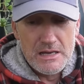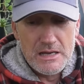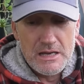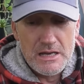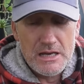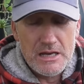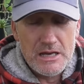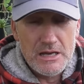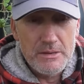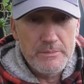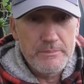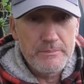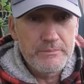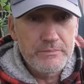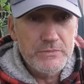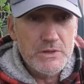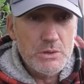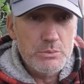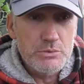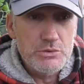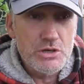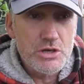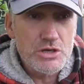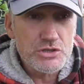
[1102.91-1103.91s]
Um,
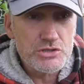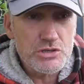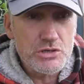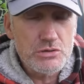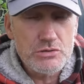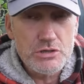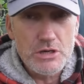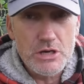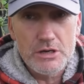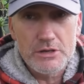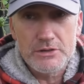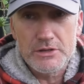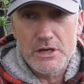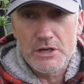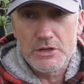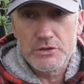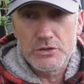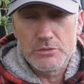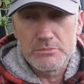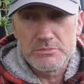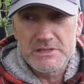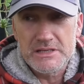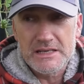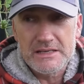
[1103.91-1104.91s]
we also got an
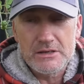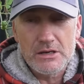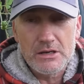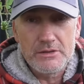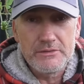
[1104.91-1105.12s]
update